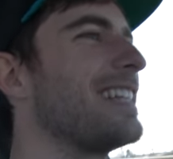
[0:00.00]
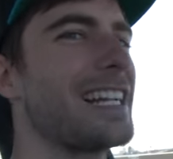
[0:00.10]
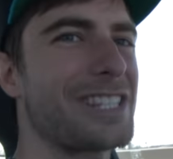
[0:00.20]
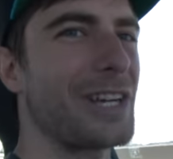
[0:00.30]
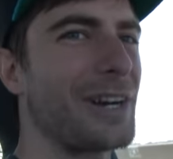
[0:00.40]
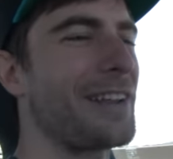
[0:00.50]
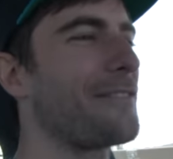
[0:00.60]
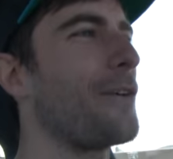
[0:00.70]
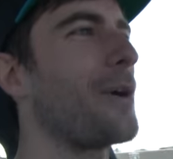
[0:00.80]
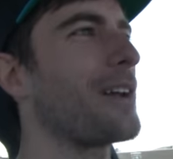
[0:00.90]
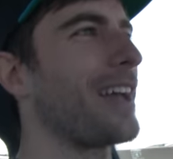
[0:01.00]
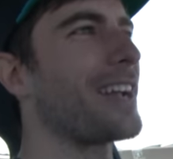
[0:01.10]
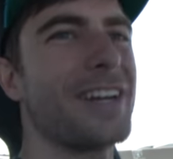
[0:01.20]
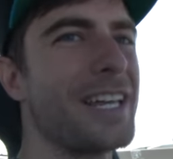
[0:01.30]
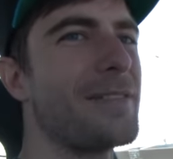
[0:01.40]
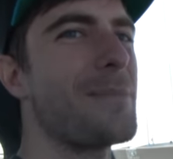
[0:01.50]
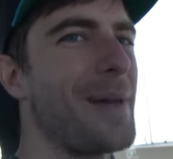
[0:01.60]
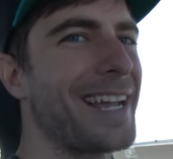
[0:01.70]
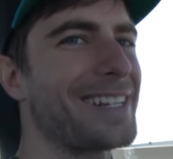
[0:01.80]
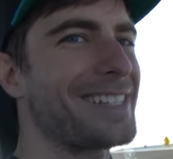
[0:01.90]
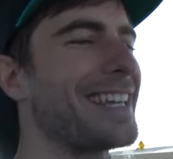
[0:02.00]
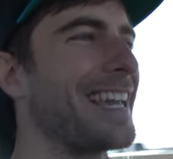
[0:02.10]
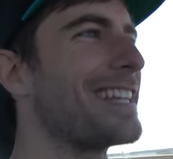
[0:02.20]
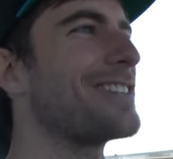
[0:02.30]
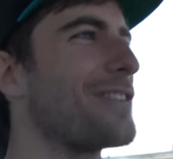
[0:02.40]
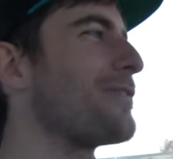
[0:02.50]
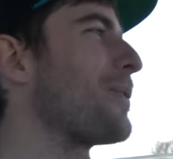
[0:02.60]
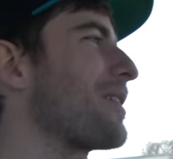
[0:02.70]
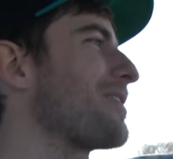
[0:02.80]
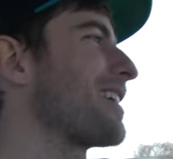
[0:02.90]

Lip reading: That's third and fourth. I couldn't even make it to the end of fourth.